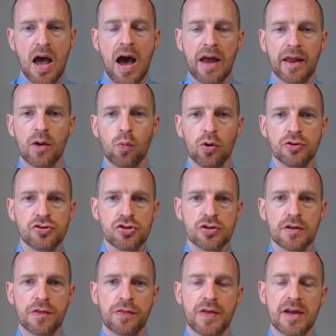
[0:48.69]
and I want you
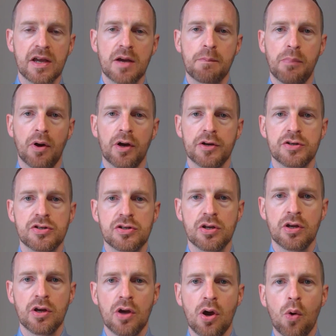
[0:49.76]
to think about
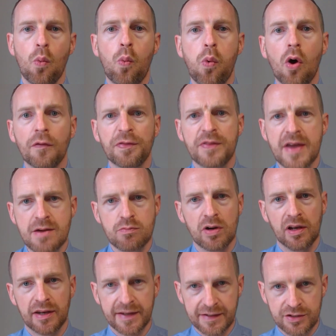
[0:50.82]
what they
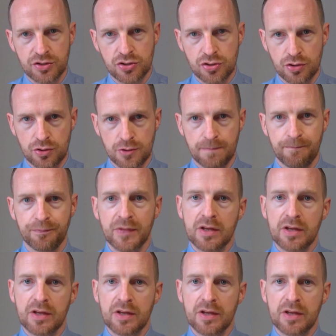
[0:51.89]
relate to.